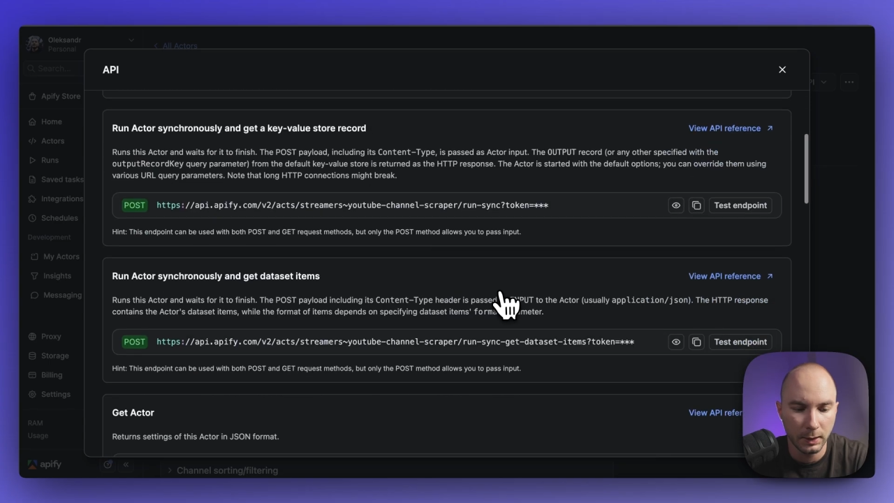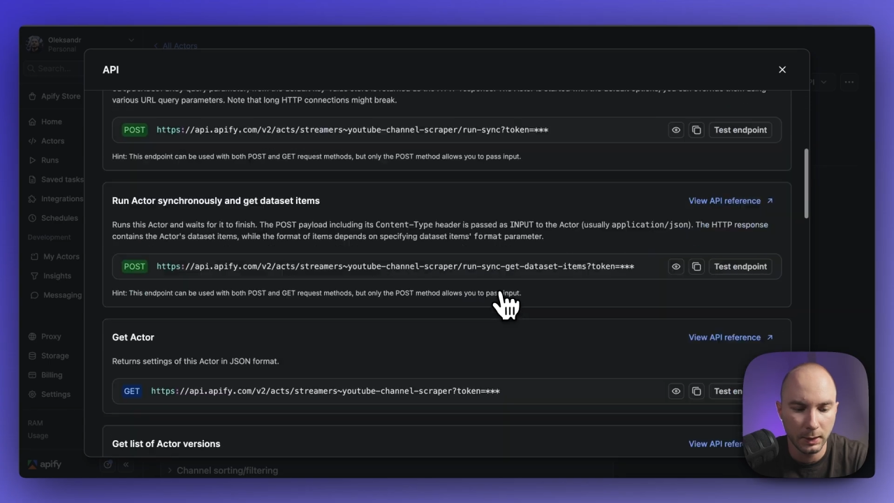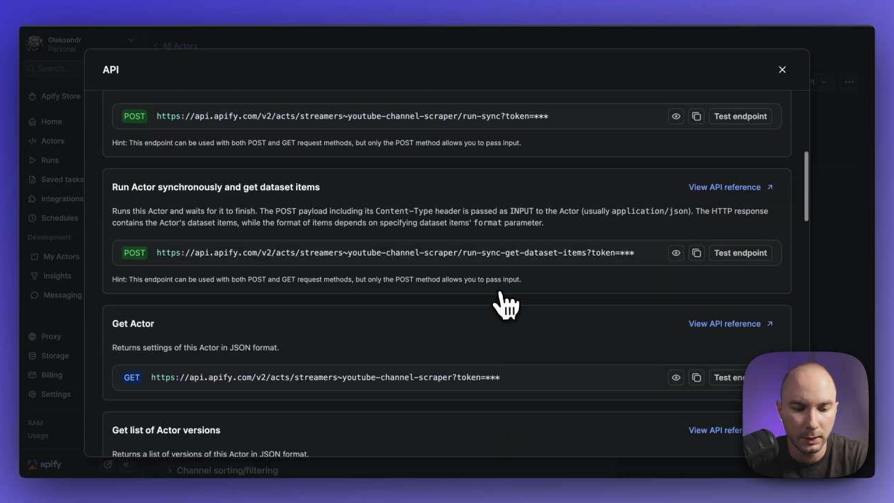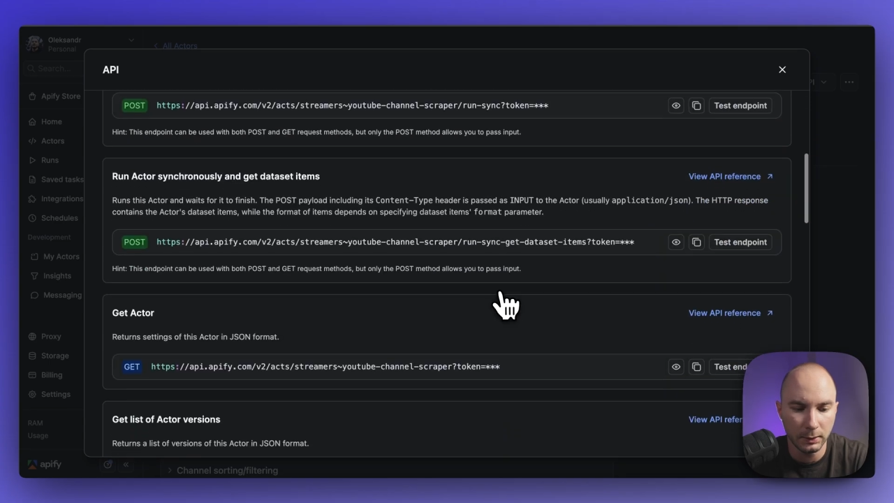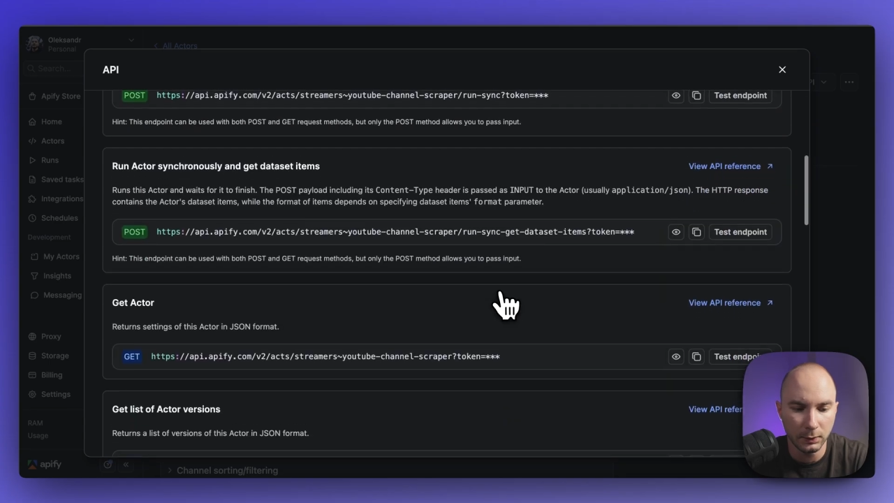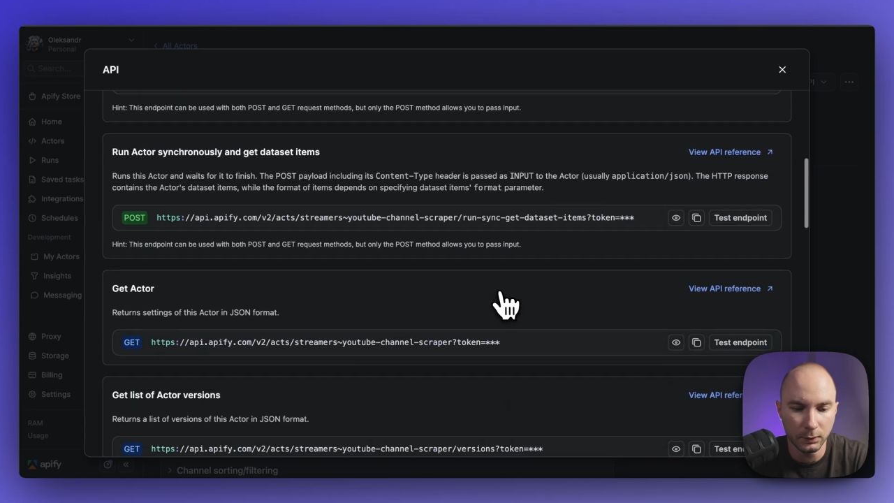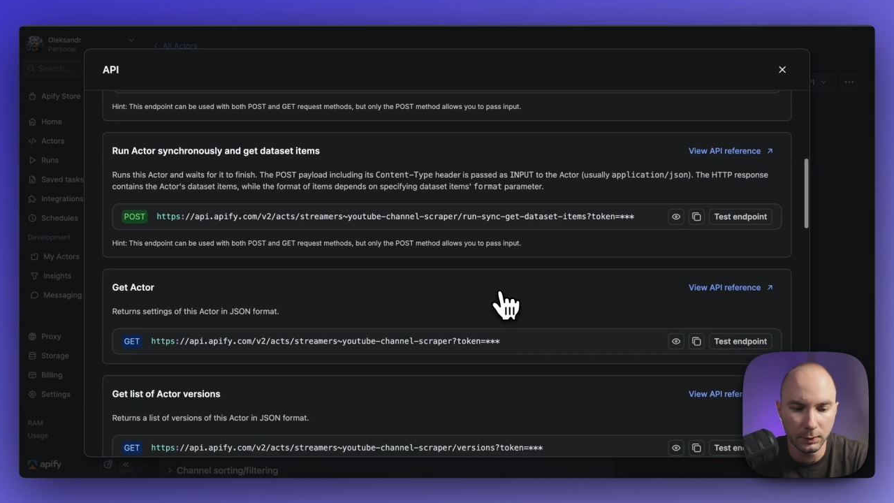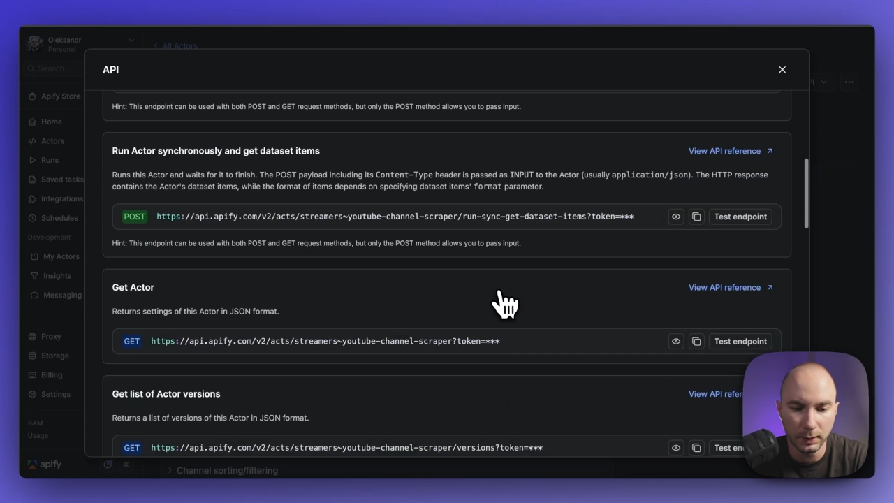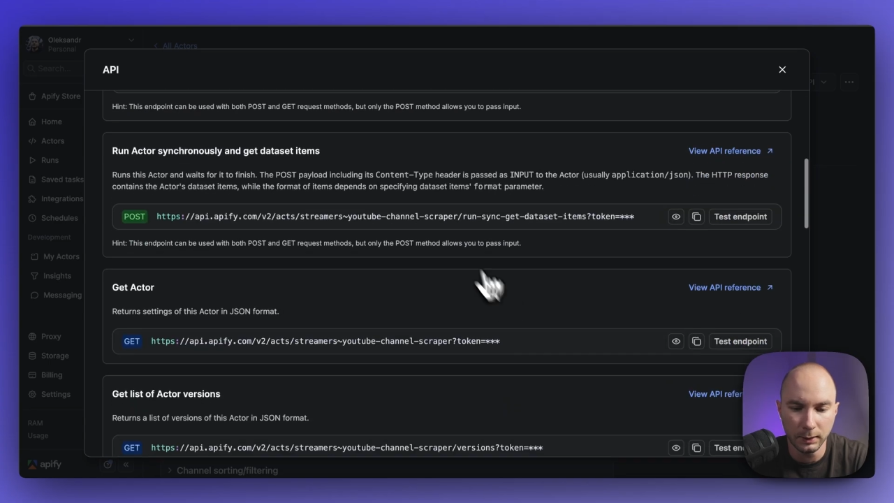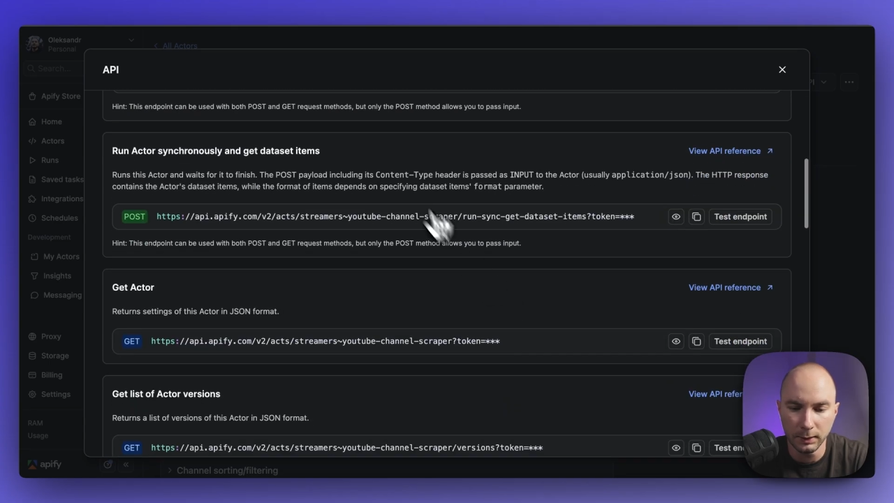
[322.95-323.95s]
and you
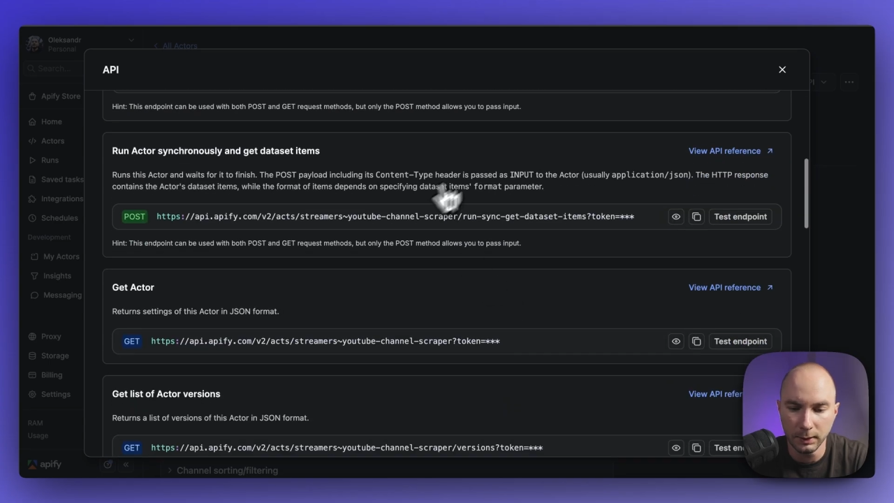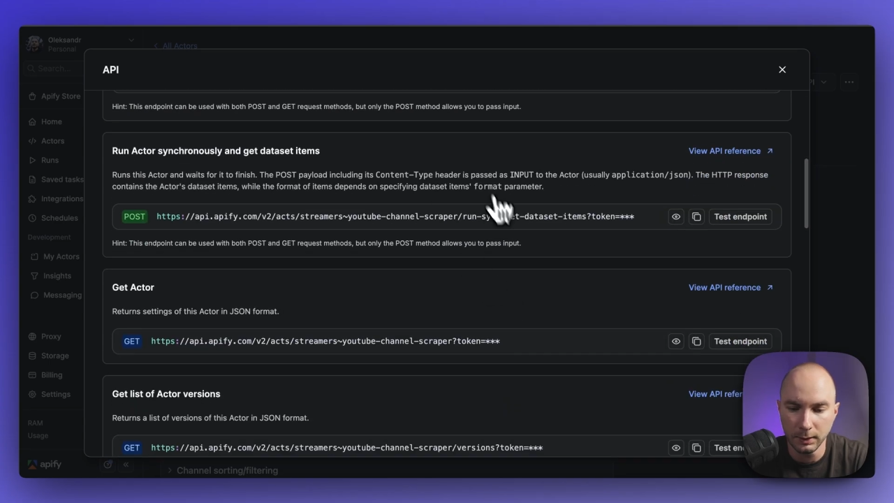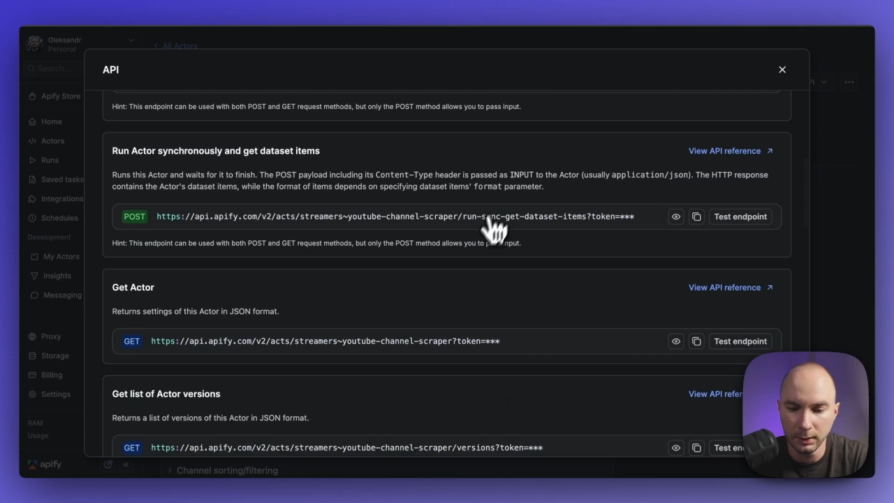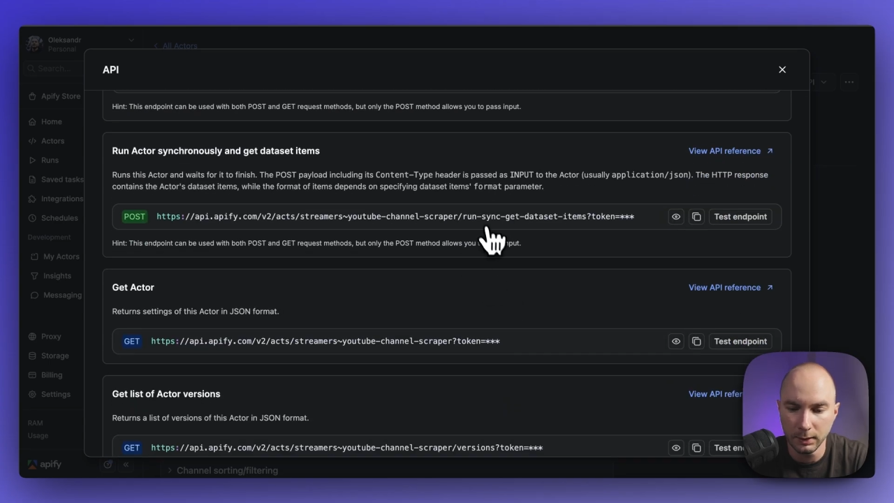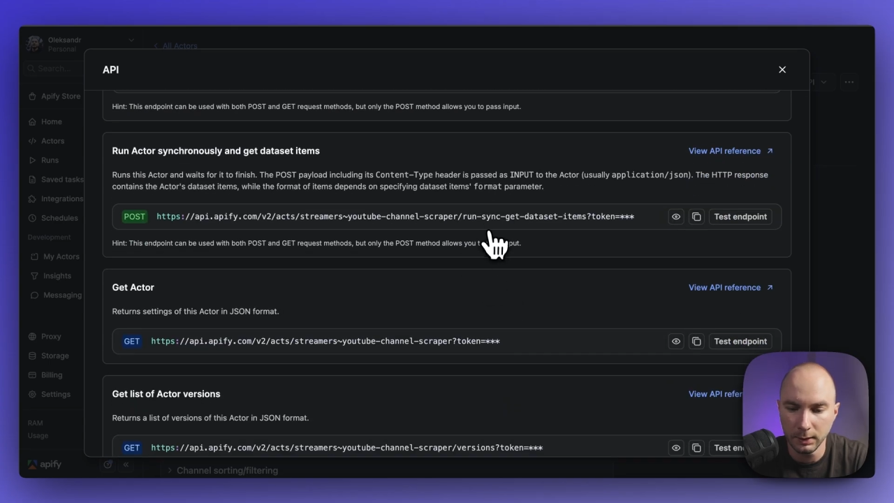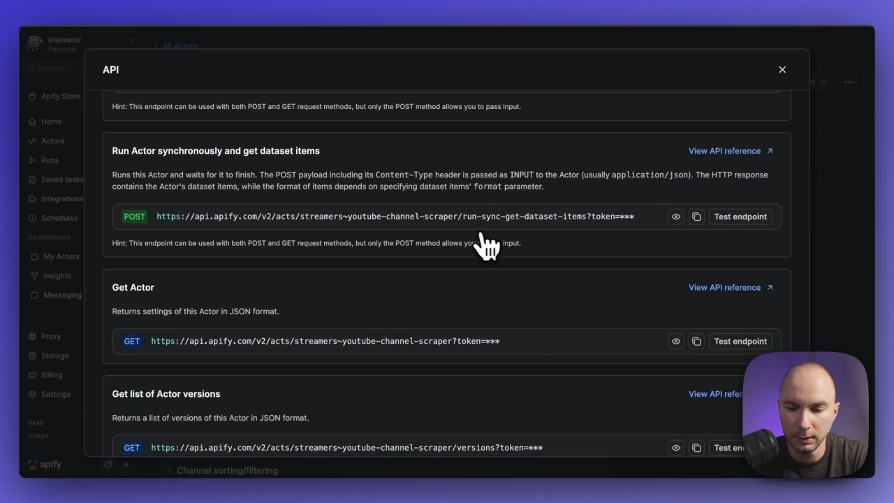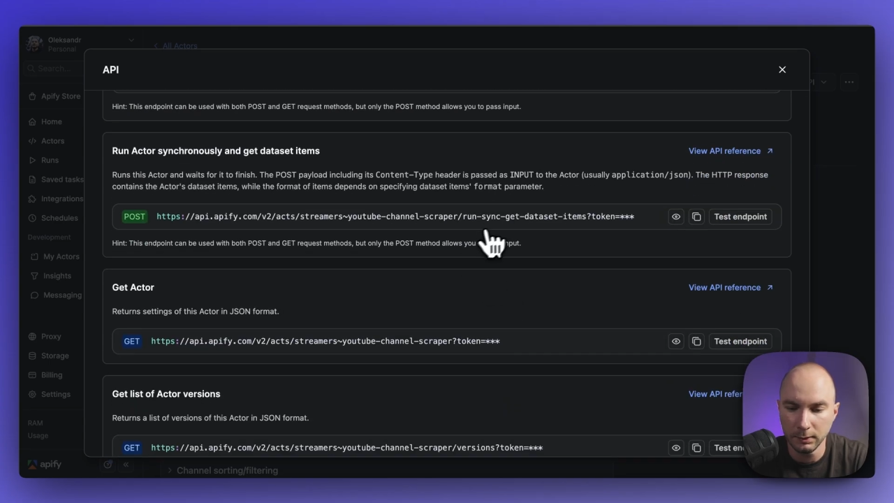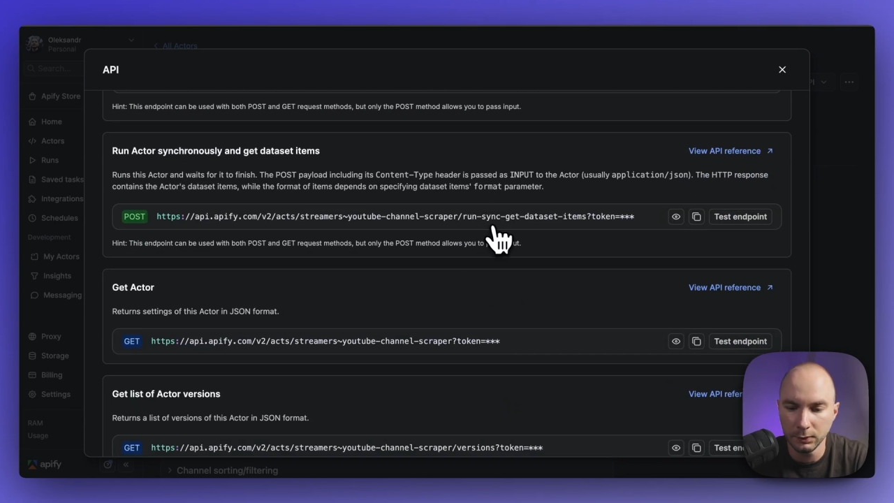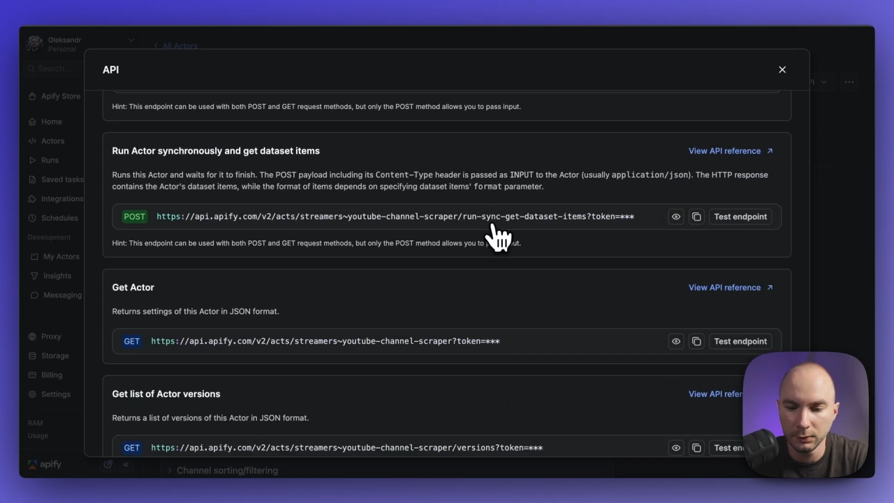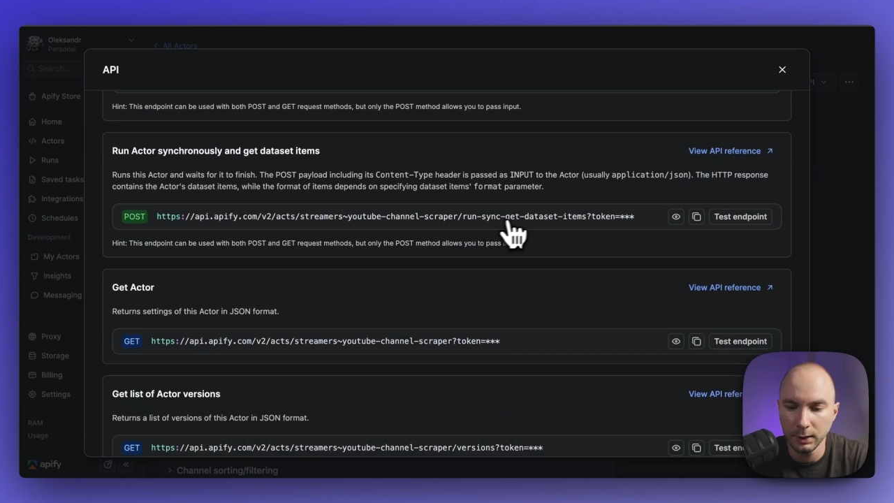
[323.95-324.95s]
get the
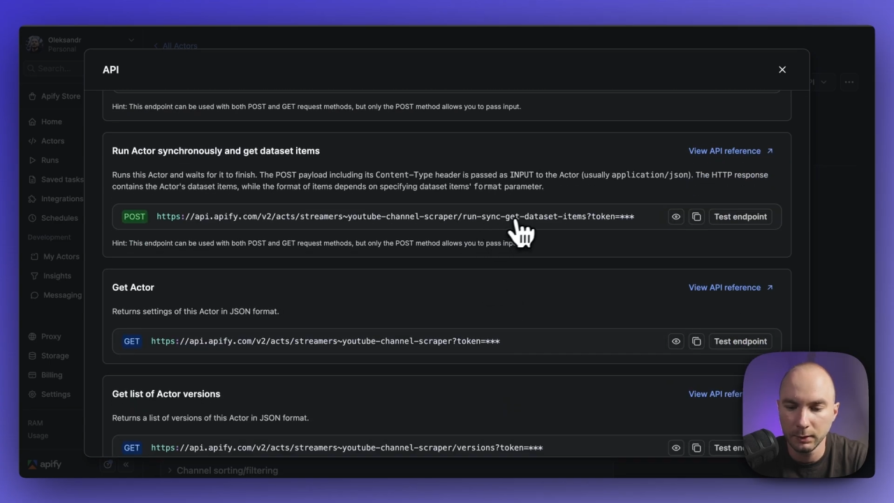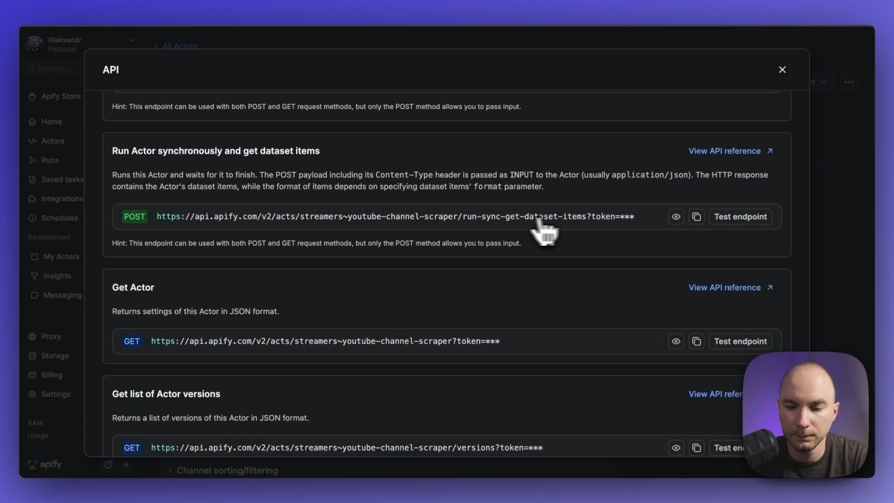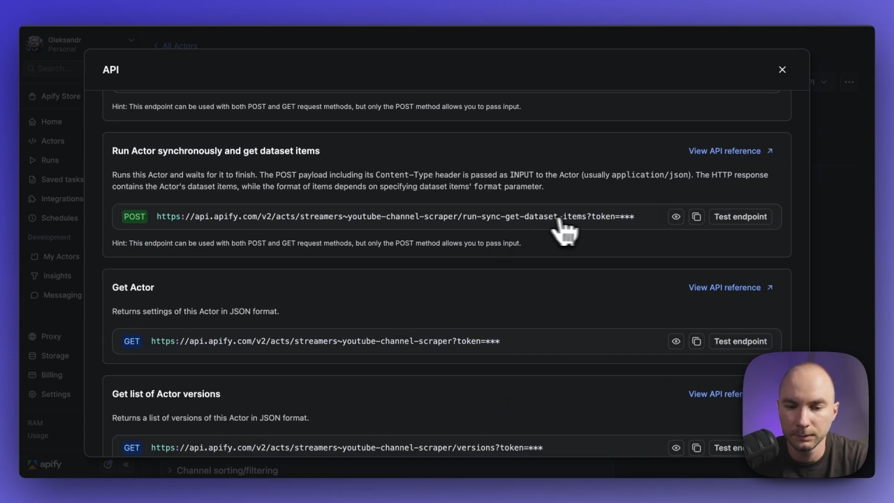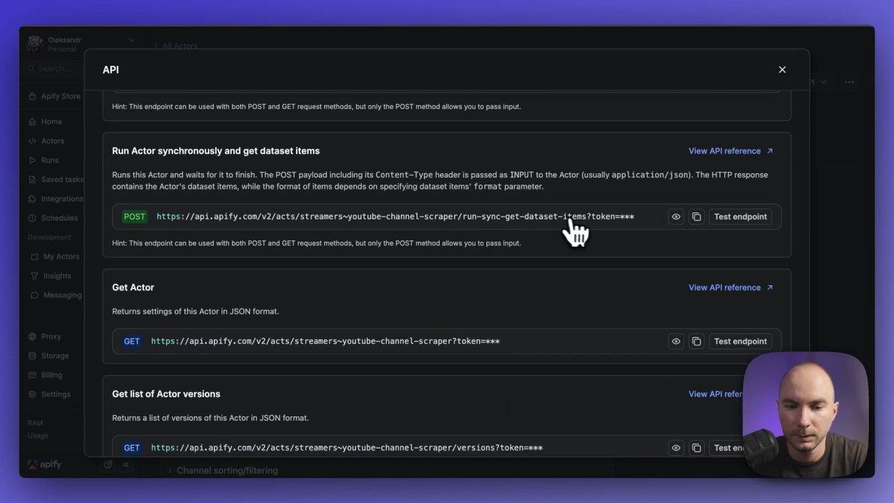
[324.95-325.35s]
URL